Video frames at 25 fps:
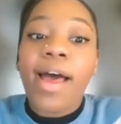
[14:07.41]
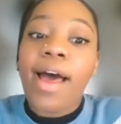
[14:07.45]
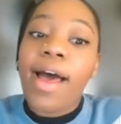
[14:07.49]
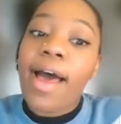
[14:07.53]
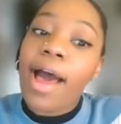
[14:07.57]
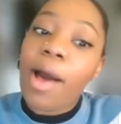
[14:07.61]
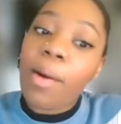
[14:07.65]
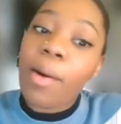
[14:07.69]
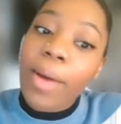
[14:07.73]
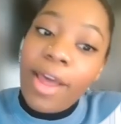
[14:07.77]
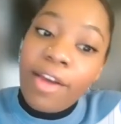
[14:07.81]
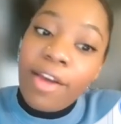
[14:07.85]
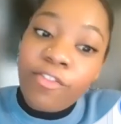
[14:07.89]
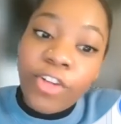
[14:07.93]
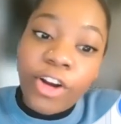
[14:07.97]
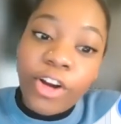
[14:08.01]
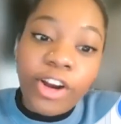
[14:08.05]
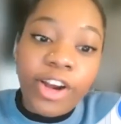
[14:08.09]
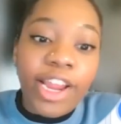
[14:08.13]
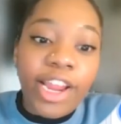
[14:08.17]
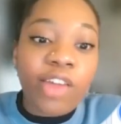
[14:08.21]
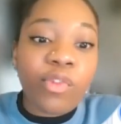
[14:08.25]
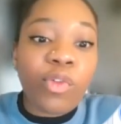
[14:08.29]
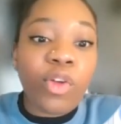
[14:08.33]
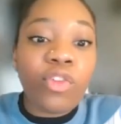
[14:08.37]
However,
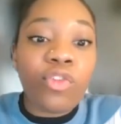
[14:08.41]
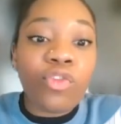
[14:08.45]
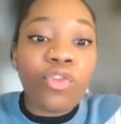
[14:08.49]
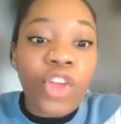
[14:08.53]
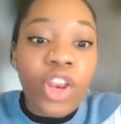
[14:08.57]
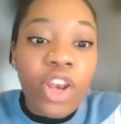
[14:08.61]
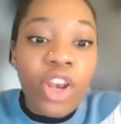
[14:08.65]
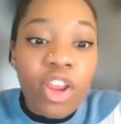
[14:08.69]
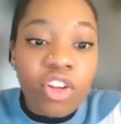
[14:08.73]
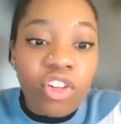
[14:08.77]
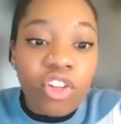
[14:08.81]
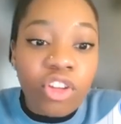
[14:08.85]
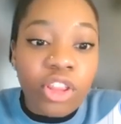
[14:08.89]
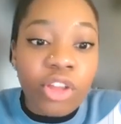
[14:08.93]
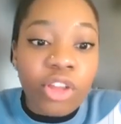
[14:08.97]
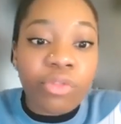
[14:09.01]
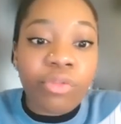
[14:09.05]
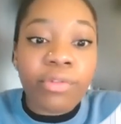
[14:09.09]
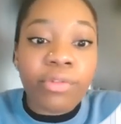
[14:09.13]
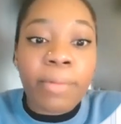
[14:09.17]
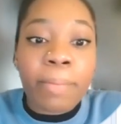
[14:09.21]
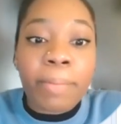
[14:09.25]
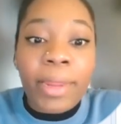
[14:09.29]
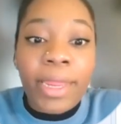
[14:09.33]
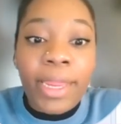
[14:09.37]
if we finish the
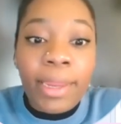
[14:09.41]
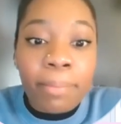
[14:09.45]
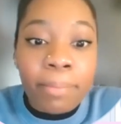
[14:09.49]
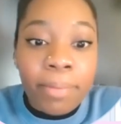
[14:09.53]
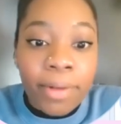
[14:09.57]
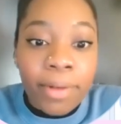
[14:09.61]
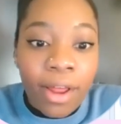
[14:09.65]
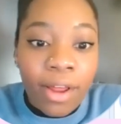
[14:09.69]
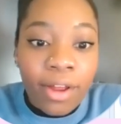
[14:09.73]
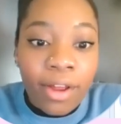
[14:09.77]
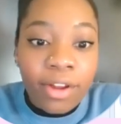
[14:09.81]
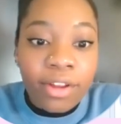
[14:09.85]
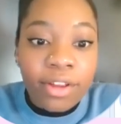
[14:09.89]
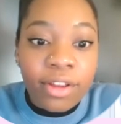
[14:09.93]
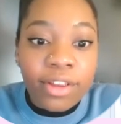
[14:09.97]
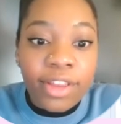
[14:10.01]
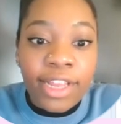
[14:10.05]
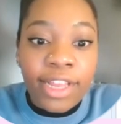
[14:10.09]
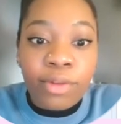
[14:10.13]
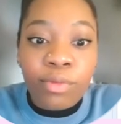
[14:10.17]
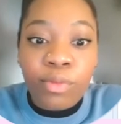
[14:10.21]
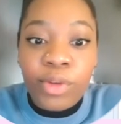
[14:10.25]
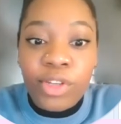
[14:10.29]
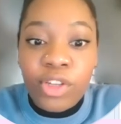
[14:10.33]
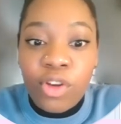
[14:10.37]
repeat block,
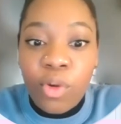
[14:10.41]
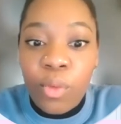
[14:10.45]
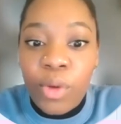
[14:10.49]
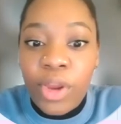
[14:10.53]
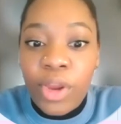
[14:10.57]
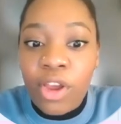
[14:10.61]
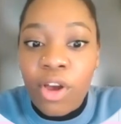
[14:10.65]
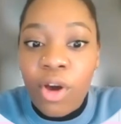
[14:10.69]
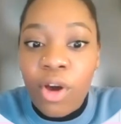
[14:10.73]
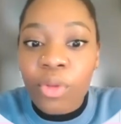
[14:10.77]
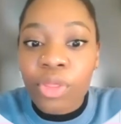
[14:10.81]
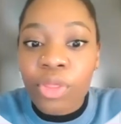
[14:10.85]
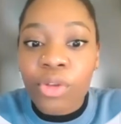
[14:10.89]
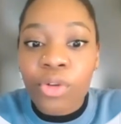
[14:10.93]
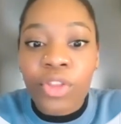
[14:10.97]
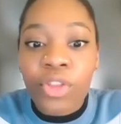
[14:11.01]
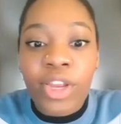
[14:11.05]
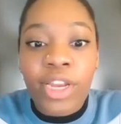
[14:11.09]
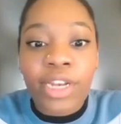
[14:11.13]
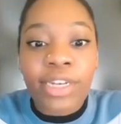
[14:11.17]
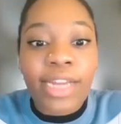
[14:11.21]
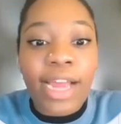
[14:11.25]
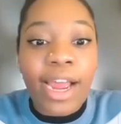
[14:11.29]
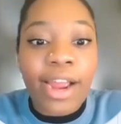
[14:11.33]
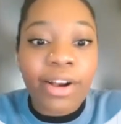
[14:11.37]
and so we go through the
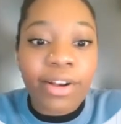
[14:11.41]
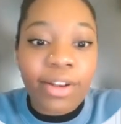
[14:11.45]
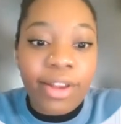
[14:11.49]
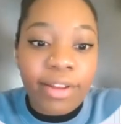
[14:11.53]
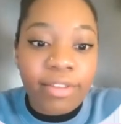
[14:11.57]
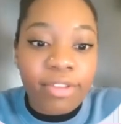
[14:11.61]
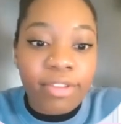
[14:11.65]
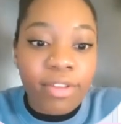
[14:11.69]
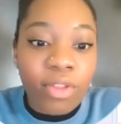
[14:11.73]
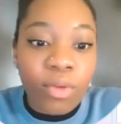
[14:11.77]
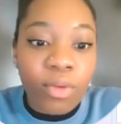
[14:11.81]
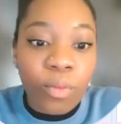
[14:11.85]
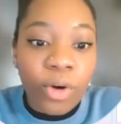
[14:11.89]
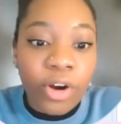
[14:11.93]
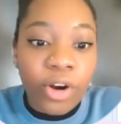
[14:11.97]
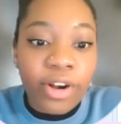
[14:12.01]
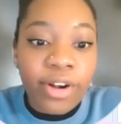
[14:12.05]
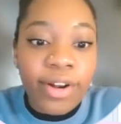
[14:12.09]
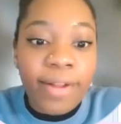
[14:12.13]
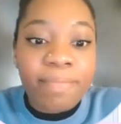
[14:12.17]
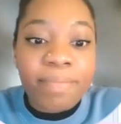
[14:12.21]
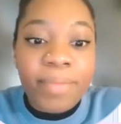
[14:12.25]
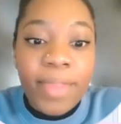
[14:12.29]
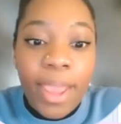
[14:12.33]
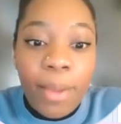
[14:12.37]
entire length of the
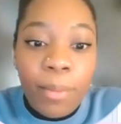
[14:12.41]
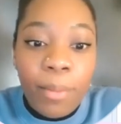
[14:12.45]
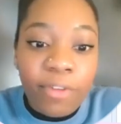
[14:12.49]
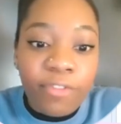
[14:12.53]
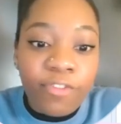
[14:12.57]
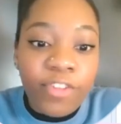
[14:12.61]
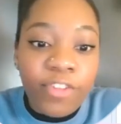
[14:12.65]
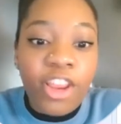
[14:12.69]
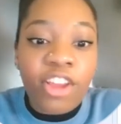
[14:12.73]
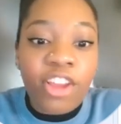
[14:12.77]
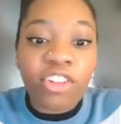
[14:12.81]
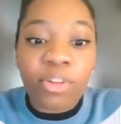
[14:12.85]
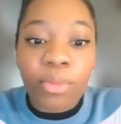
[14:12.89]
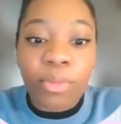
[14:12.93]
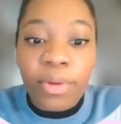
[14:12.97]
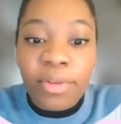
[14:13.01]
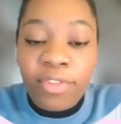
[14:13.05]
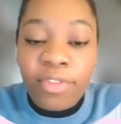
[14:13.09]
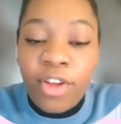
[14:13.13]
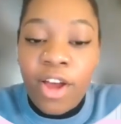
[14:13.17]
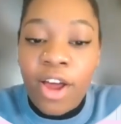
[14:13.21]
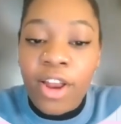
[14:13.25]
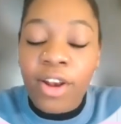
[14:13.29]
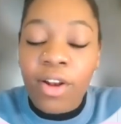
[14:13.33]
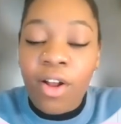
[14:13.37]
word and we finish and we've
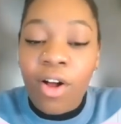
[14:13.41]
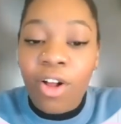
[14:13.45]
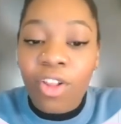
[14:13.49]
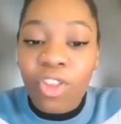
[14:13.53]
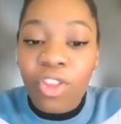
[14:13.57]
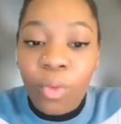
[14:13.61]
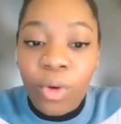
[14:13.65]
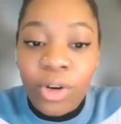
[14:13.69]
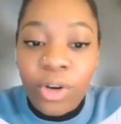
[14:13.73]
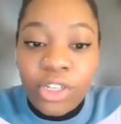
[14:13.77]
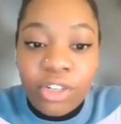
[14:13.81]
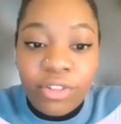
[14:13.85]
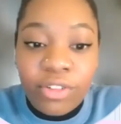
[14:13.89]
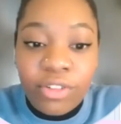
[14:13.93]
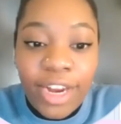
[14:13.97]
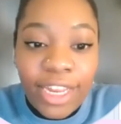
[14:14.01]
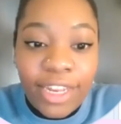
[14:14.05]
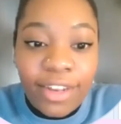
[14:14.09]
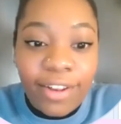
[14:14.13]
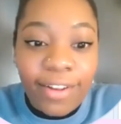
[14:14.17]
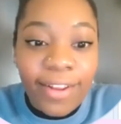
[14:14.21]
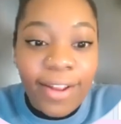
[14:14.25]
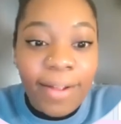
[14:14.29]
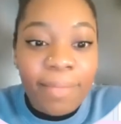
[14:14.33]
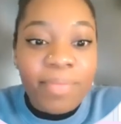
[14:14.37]
gotten all the words
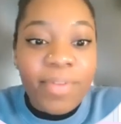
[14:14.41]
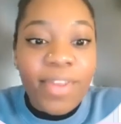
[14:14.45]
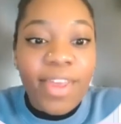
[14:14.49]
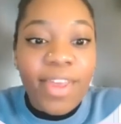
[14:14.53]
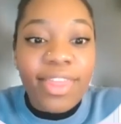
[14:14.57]
correctly,